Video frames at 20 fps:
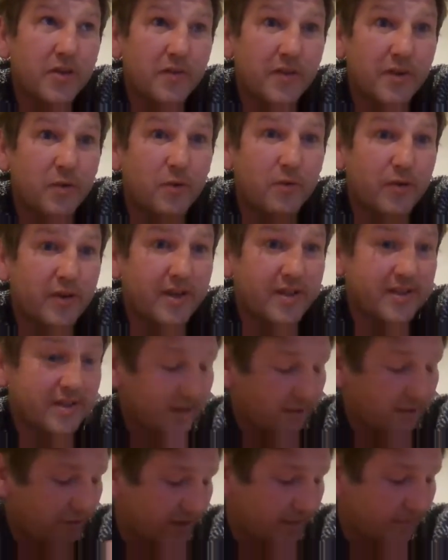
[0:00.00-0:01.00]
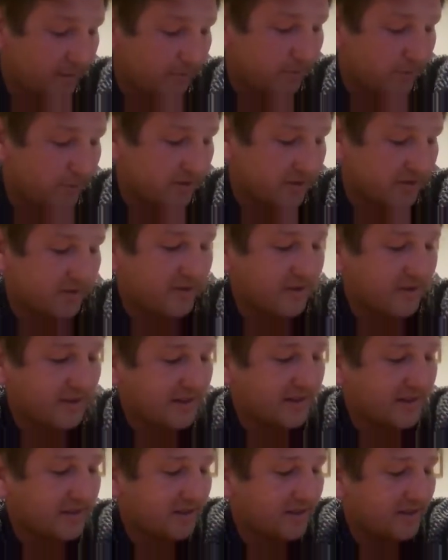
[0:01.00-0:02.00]
One of the old trees that had already been brought to our
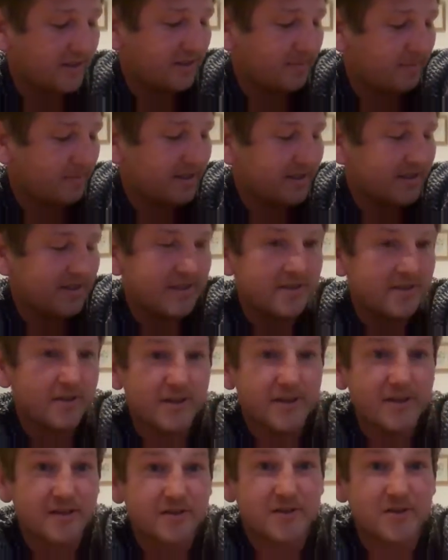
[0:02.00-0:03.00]
attention that I mentioned earlier.